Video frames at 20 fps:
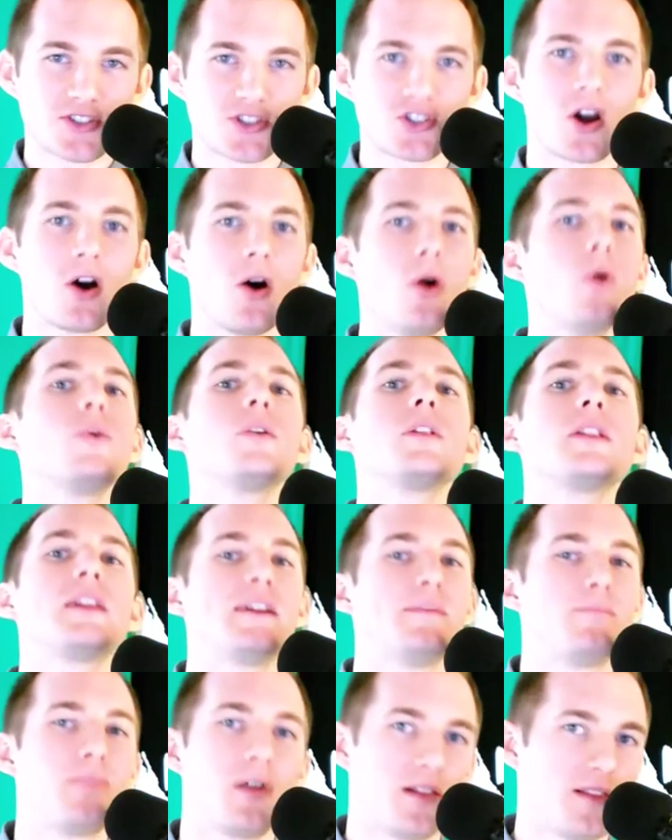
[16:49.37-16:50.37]
totally
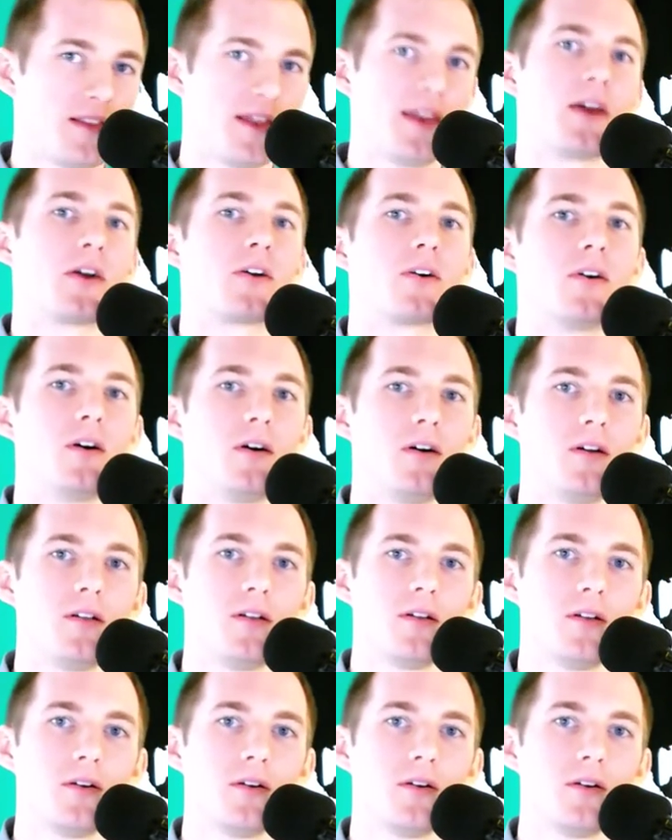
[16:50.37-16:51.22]
political.